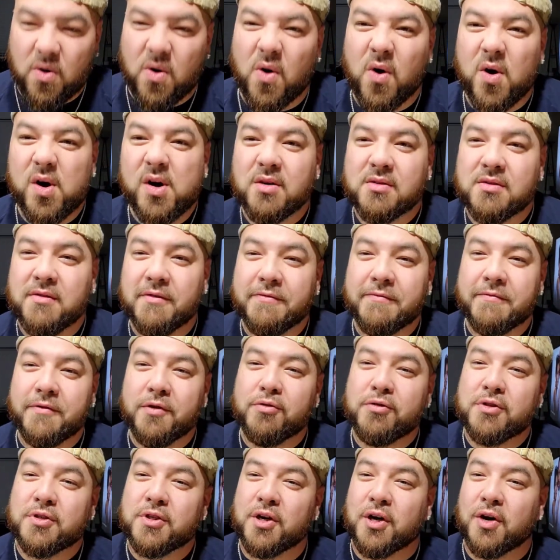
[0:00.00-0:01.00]
oil
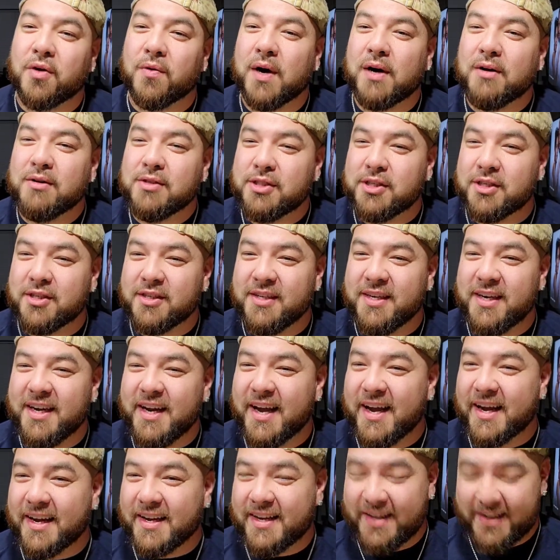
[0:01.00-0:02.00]
diffuser around your
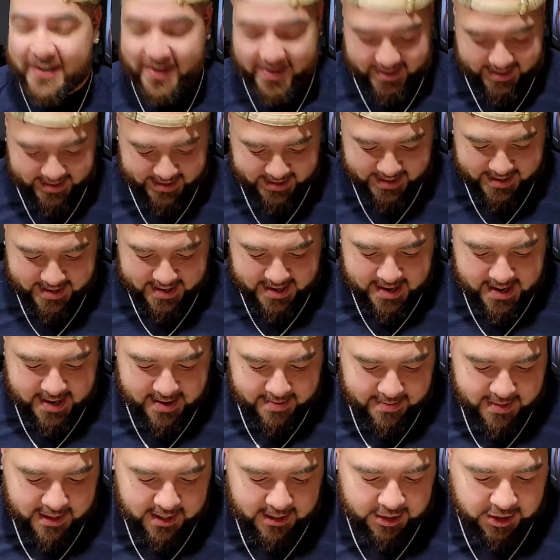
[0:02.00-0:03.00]
neck.
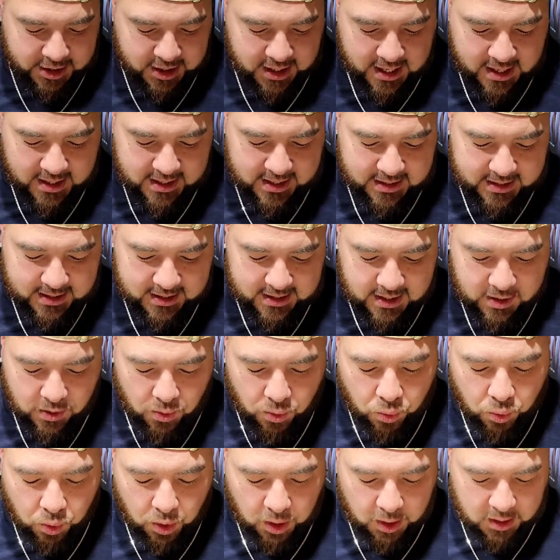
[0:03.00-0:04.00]
Not sure how that's going
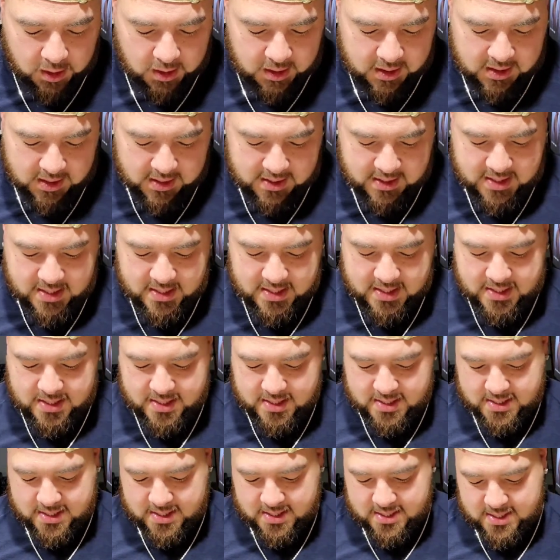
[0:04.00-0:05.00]
to work.
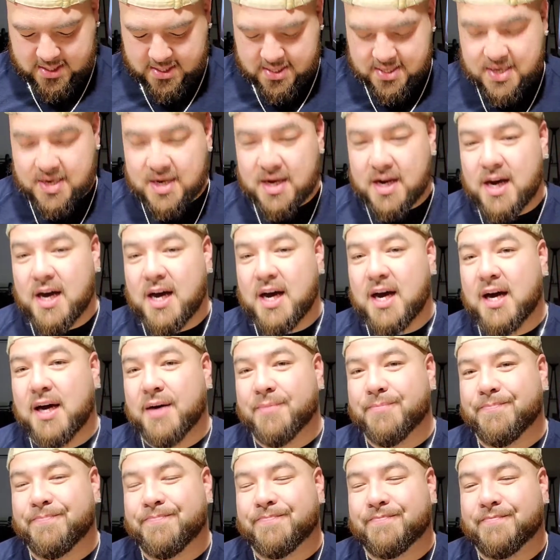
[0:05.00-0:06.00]

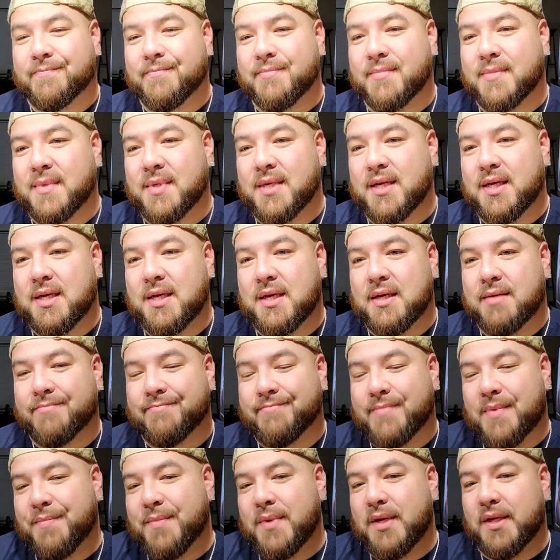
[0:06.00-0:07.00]
Um,
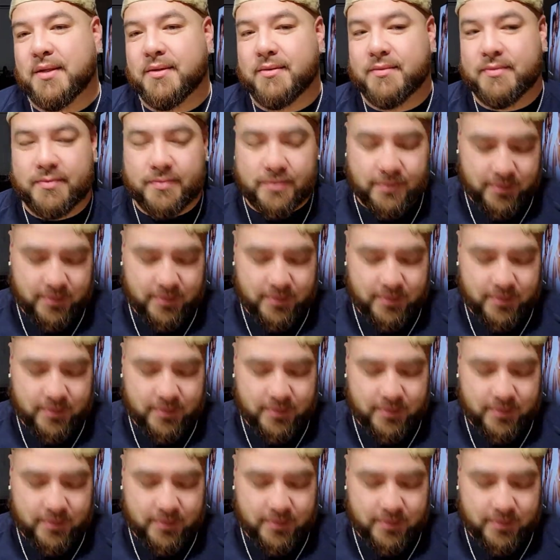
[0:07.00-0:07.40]
I mean,